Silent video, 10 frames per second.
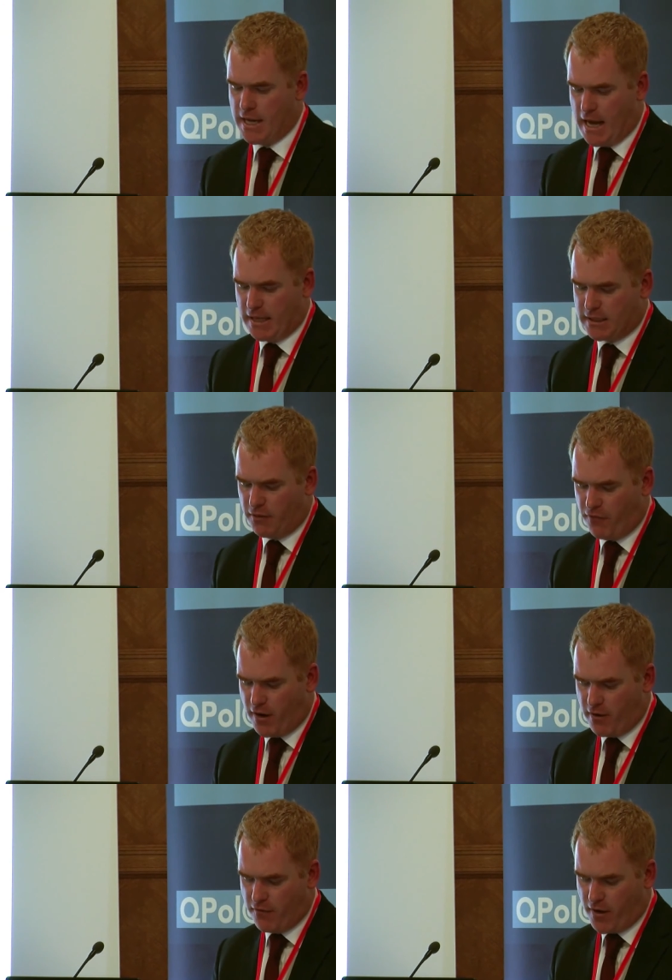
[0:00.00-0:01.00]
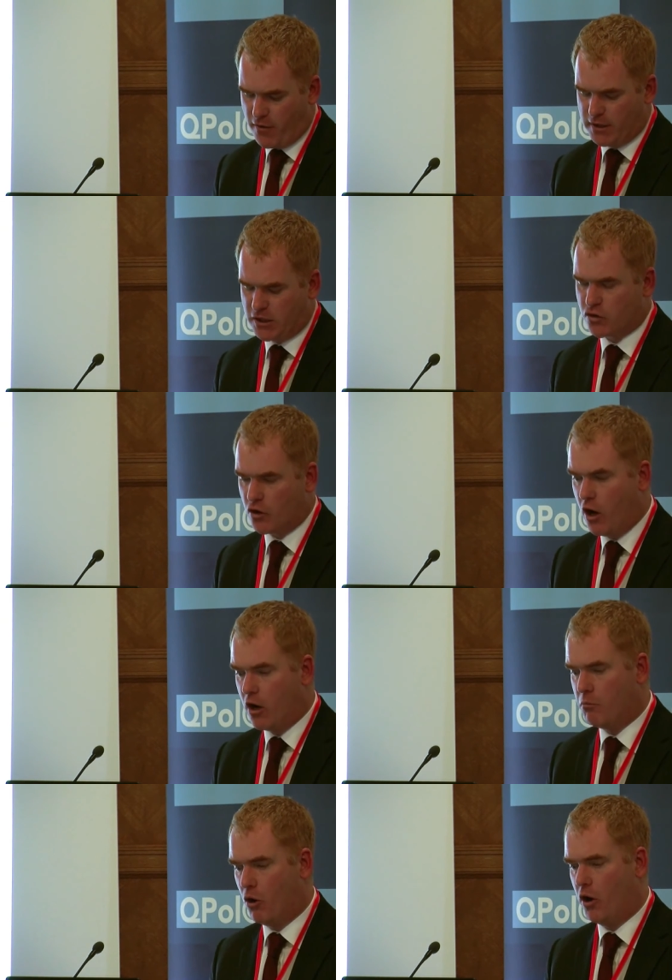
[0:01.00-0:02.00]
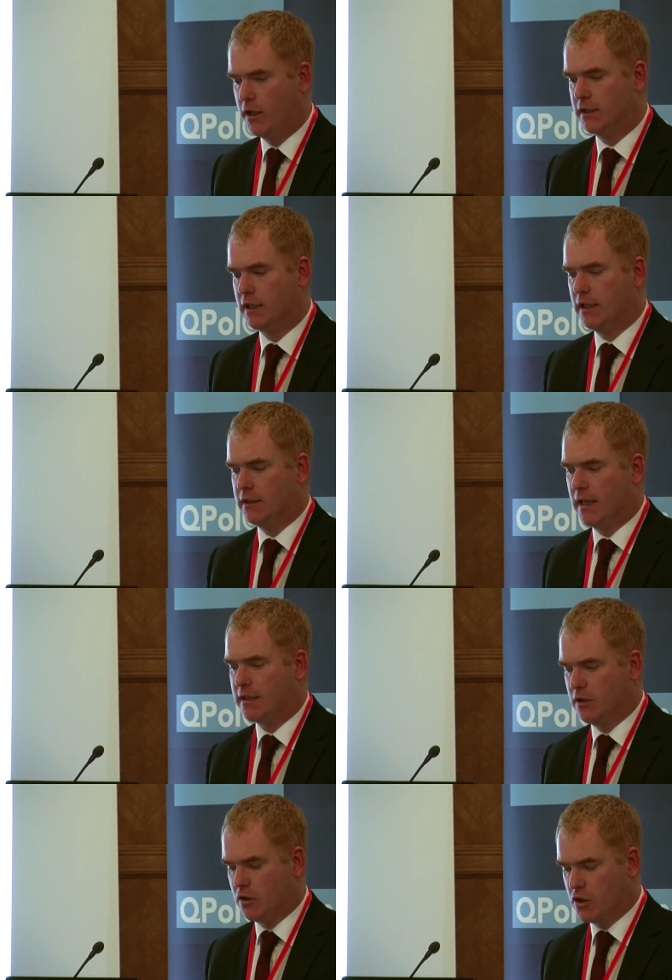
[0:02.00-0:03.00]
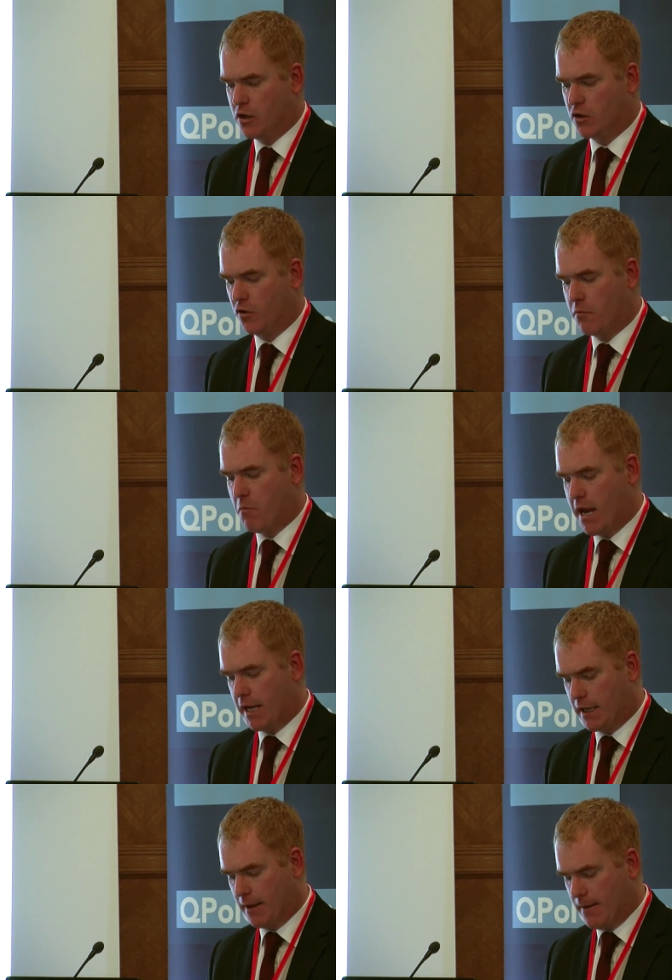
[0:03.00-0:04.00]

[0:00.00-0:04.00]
And it's a very, very strong point that the judiciary make